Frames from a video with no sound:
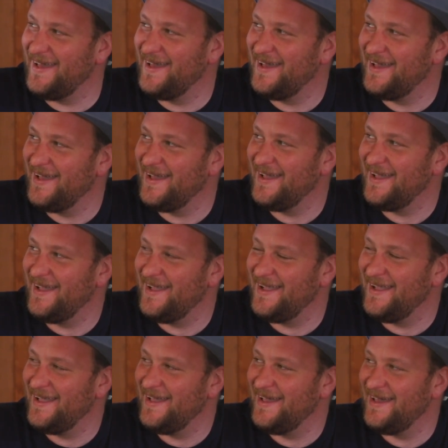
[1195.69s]

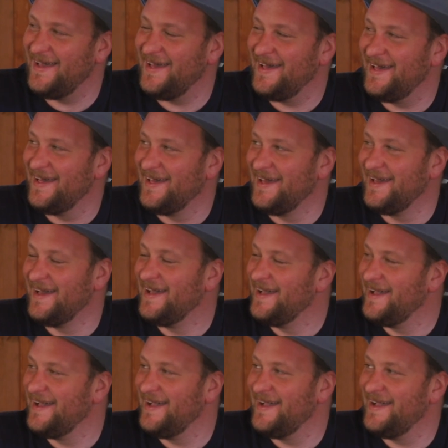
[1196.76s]

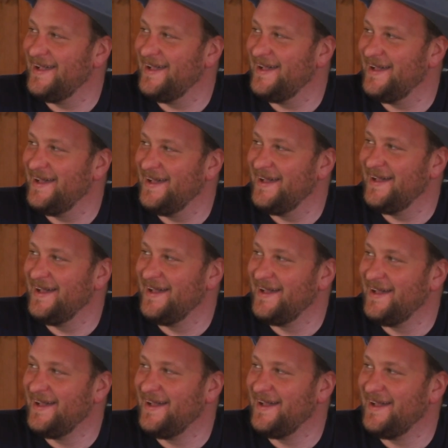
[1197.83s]

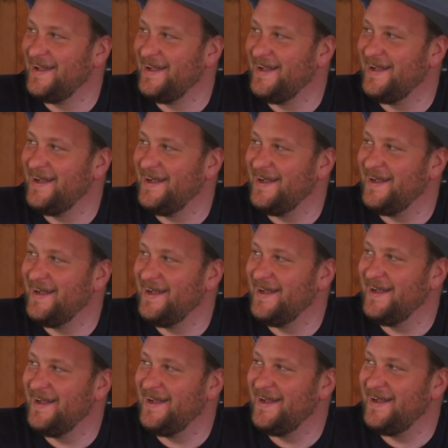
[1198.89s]

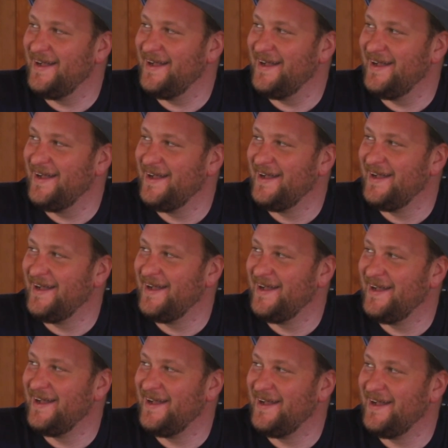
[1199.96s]

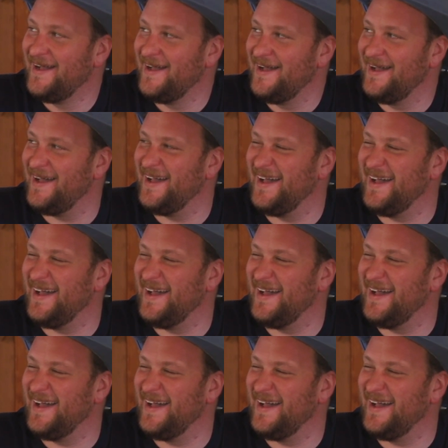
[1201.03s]
This person isn't speaking.